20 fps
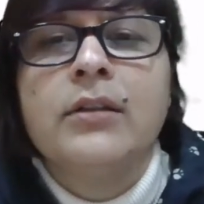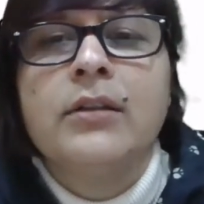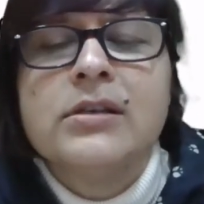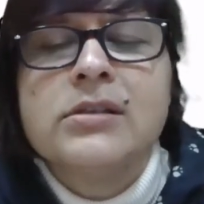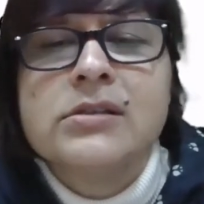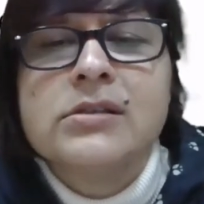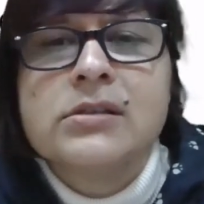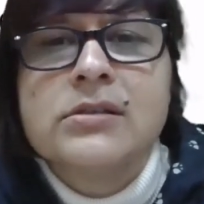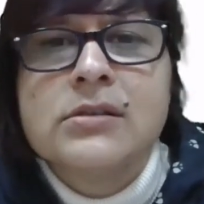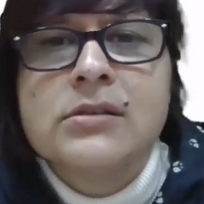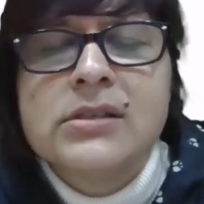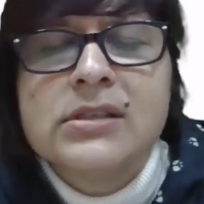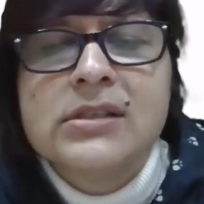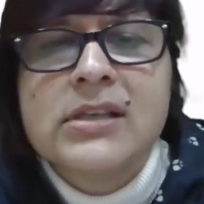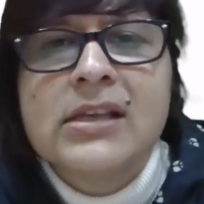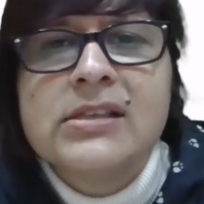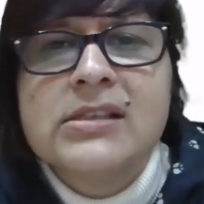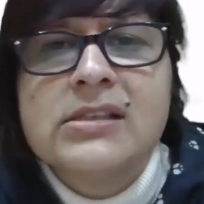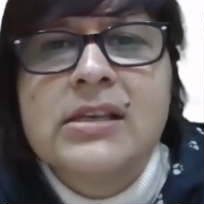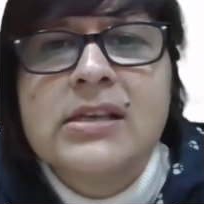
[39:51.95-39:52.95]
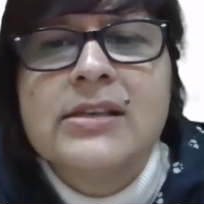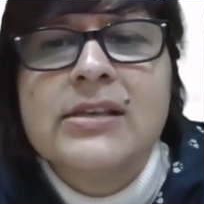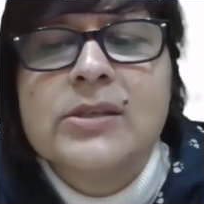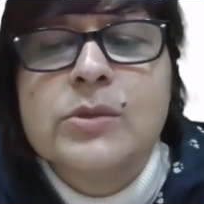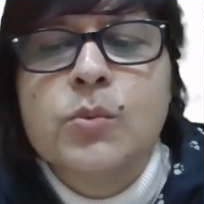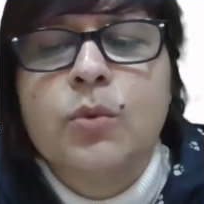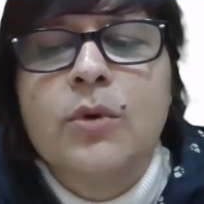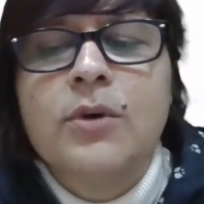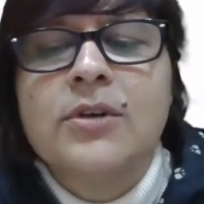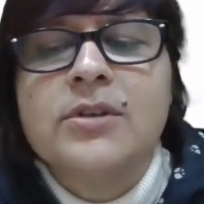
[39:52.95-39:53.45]
this
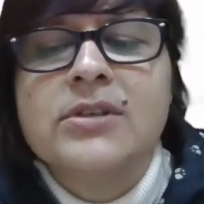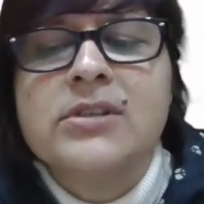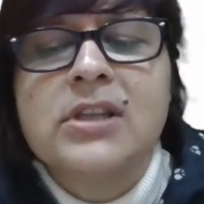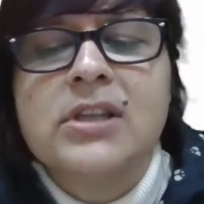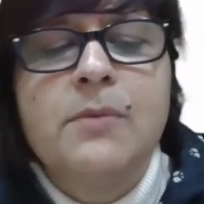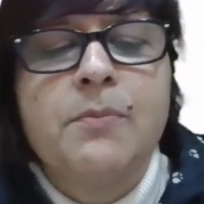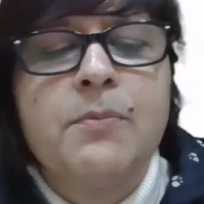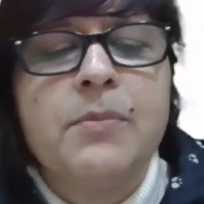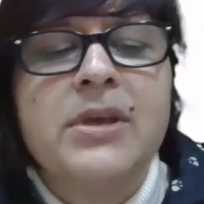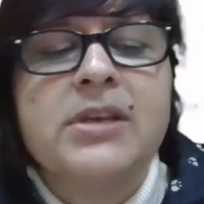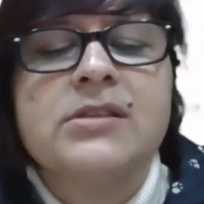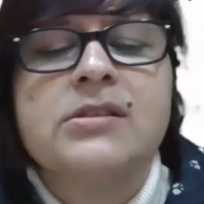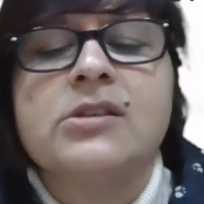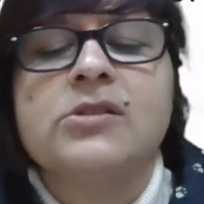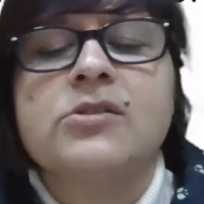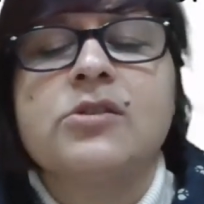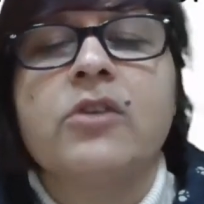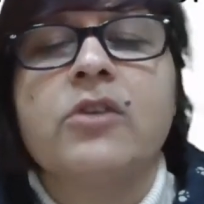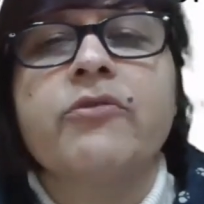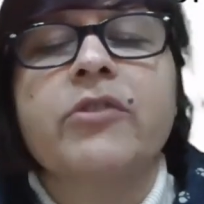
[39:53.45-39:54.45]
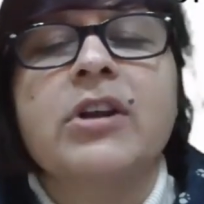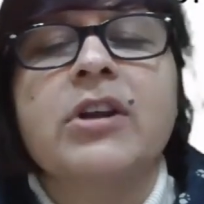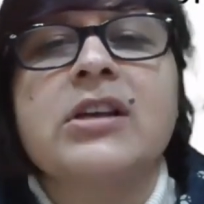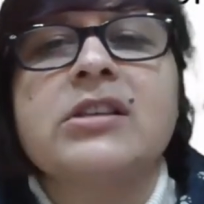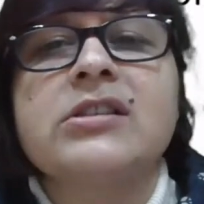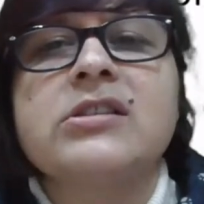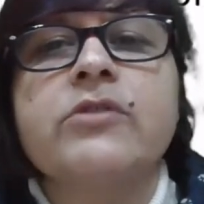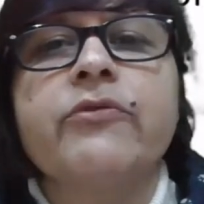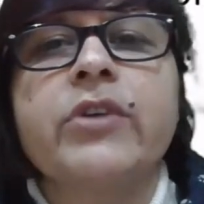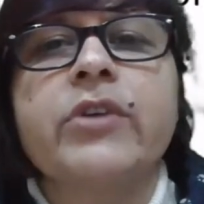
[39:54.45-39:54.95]
census was the basis of
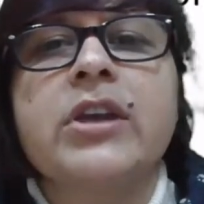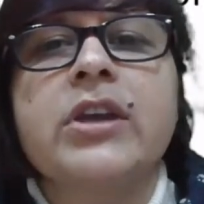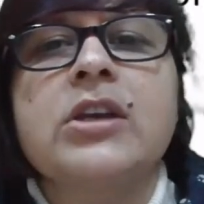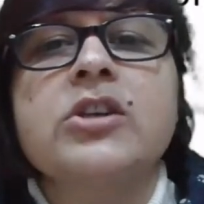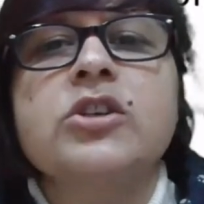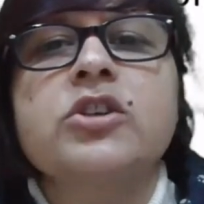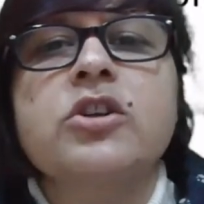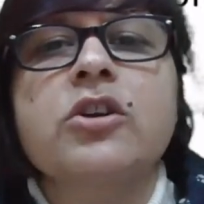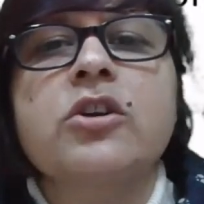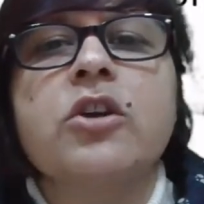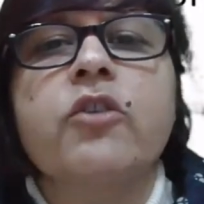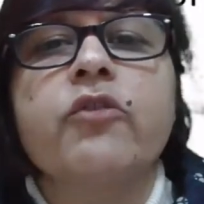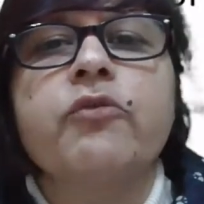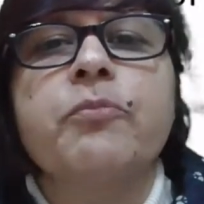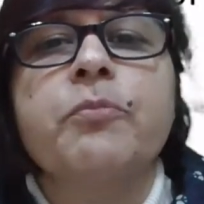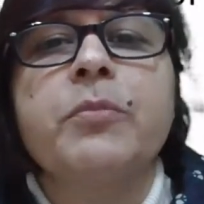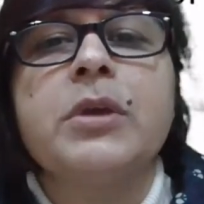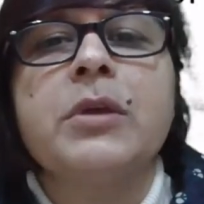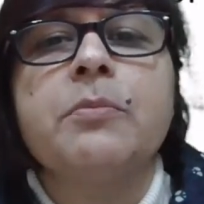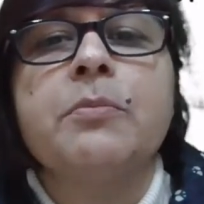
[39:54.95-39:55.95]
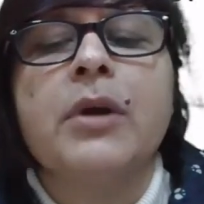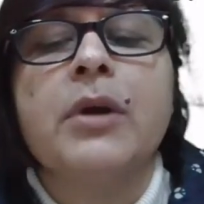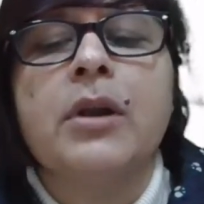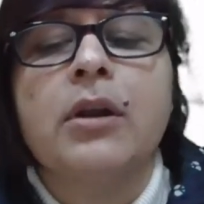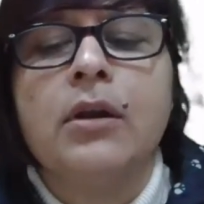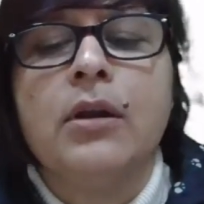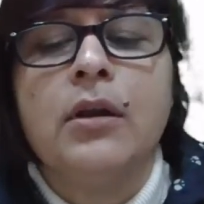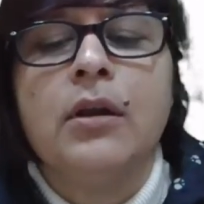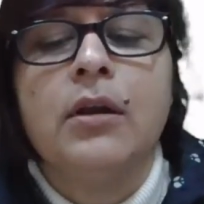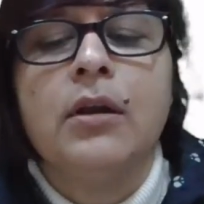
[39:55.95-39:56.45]
classification of
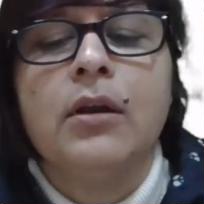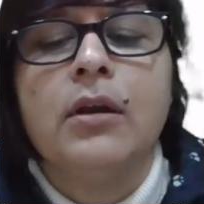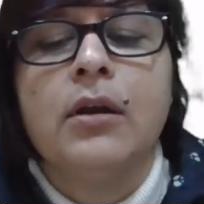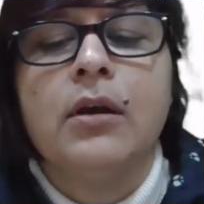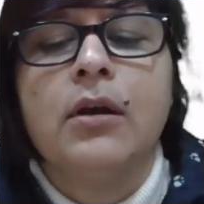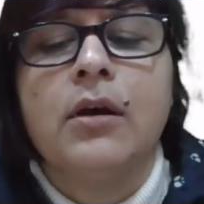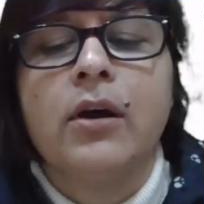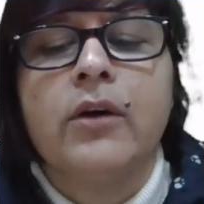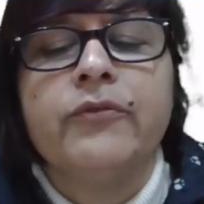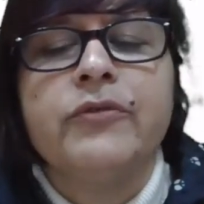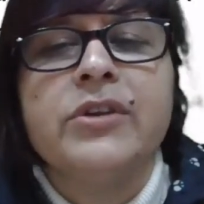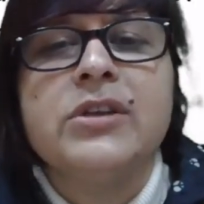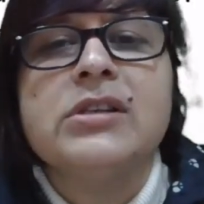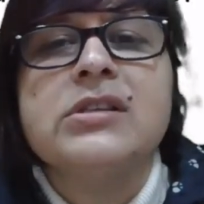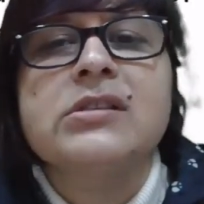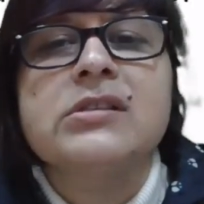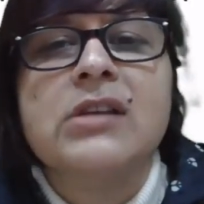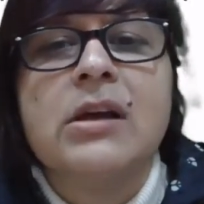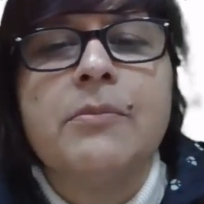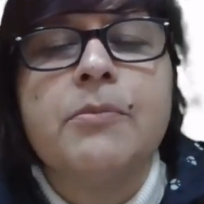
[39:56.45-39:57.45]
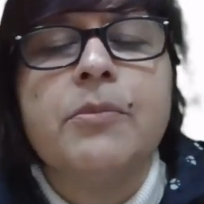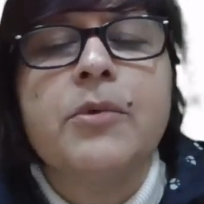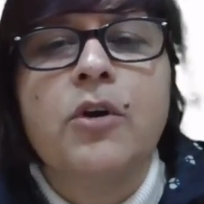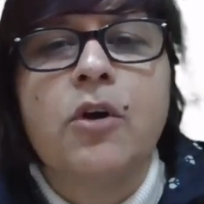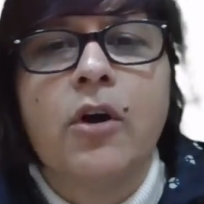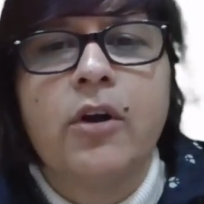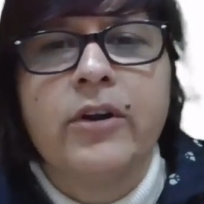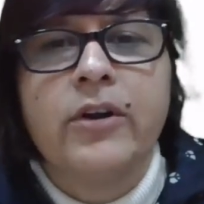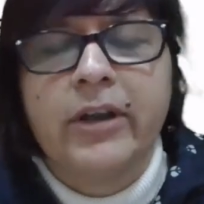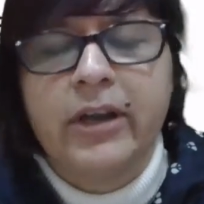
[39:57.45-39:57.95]
people of this
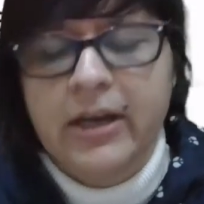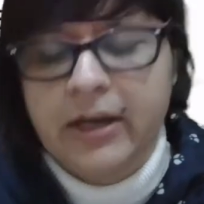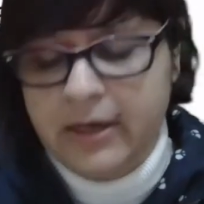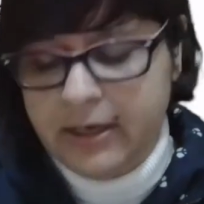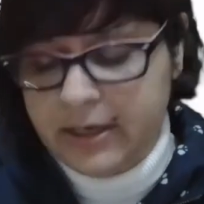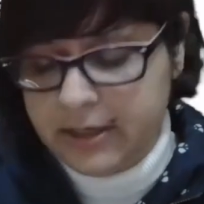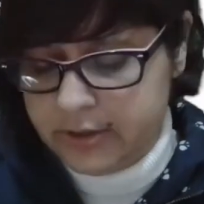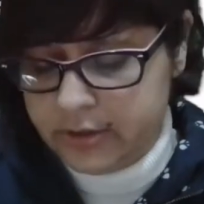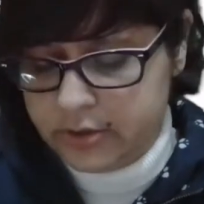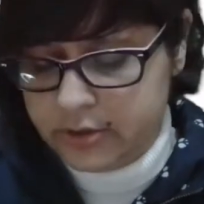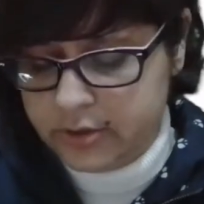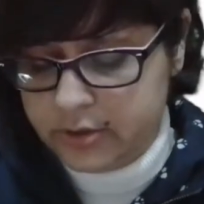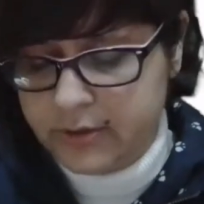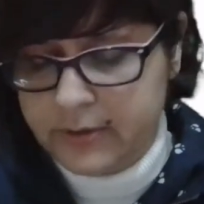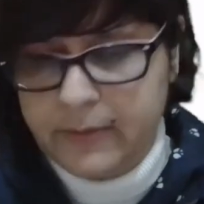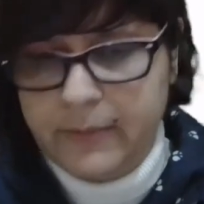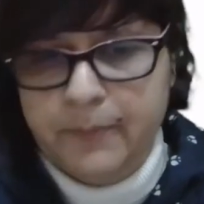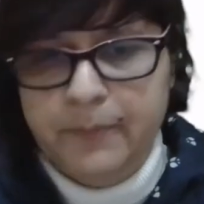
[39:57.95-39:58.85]
subcontinent.